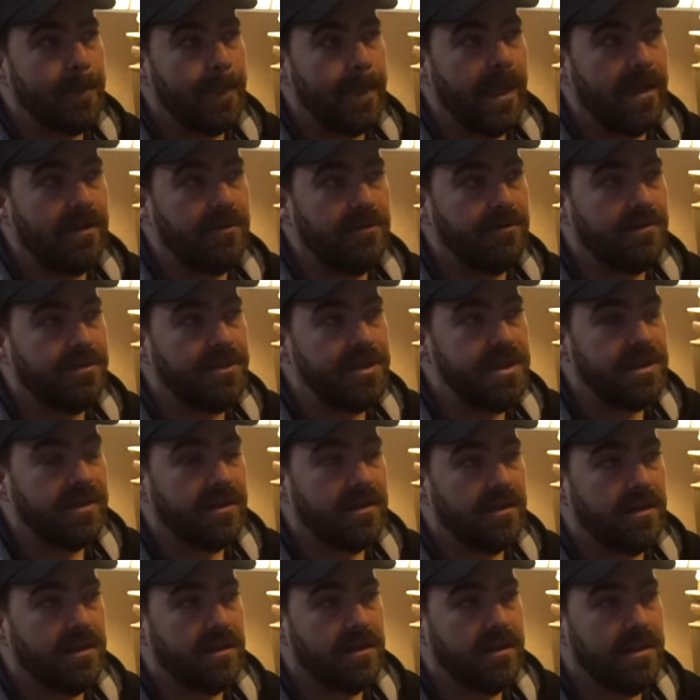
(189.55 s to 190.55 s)
I don't
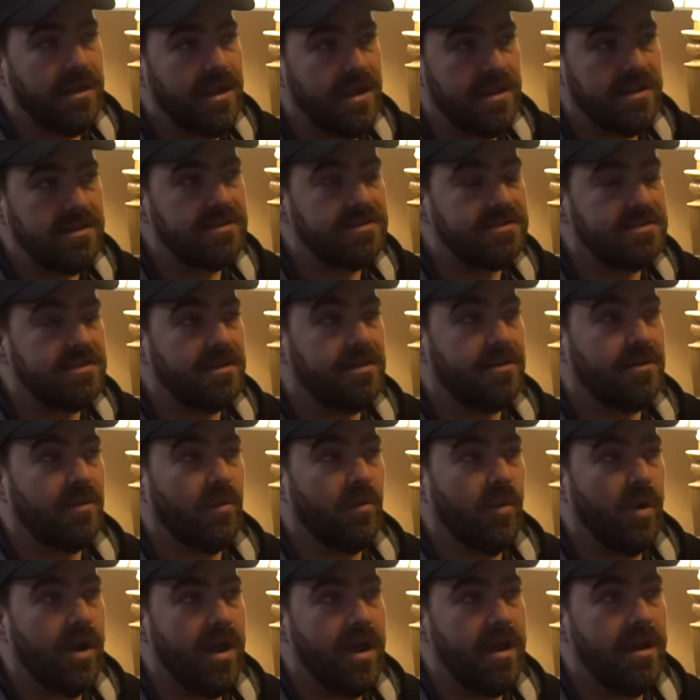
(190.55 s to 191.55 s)
think his
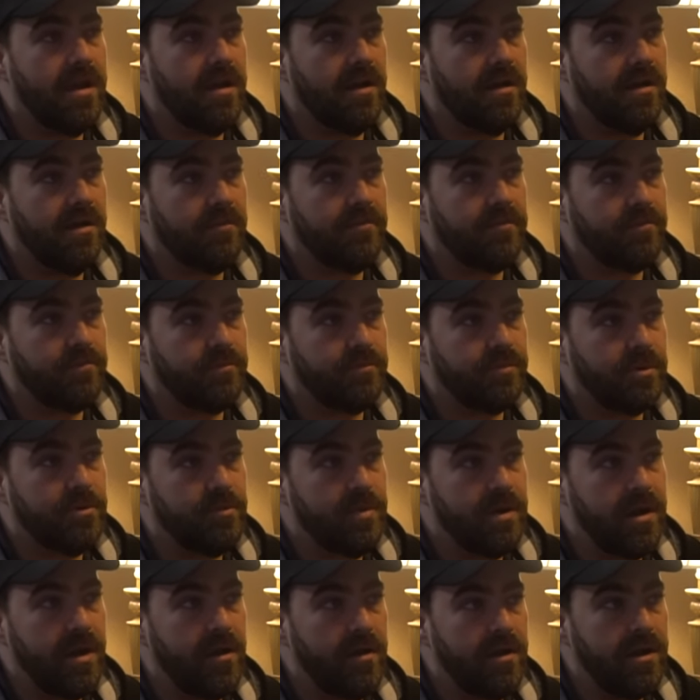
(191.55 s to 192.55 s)
way of
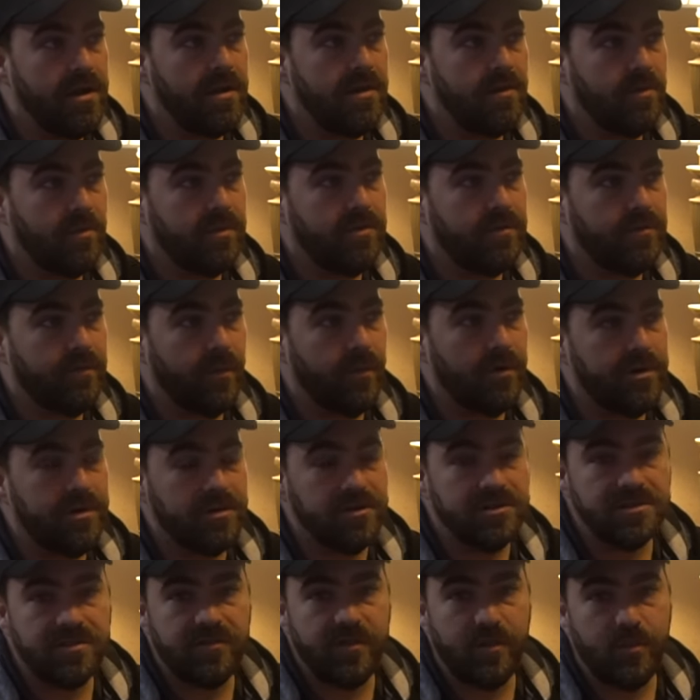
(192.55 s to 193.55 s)
preparing with four
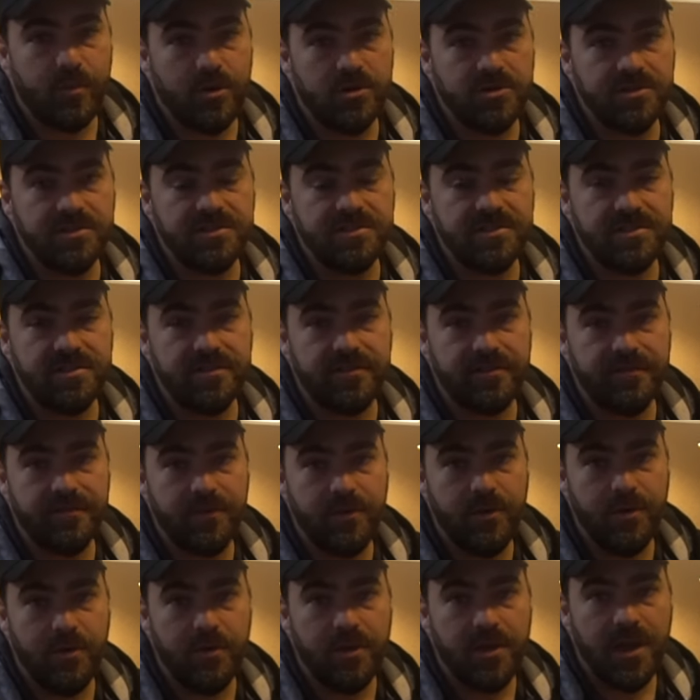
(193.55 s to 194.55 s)
years of emergency
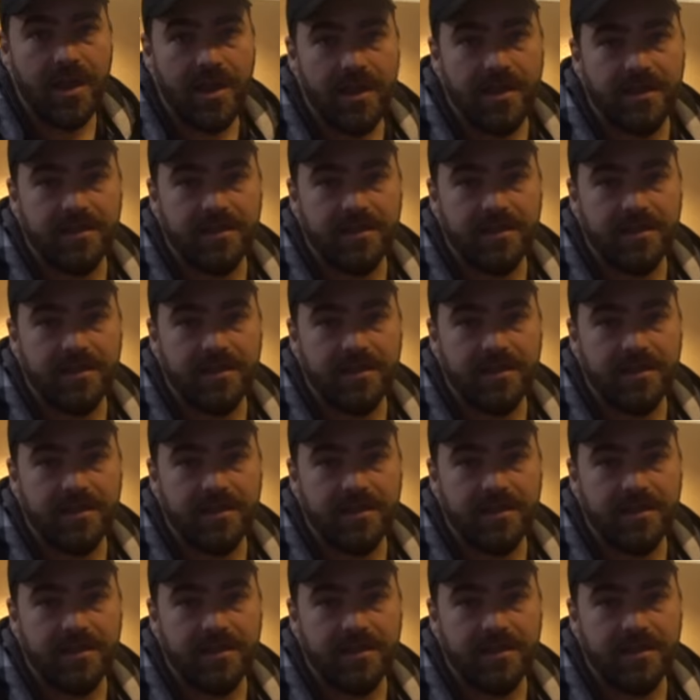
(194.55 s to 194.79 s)
food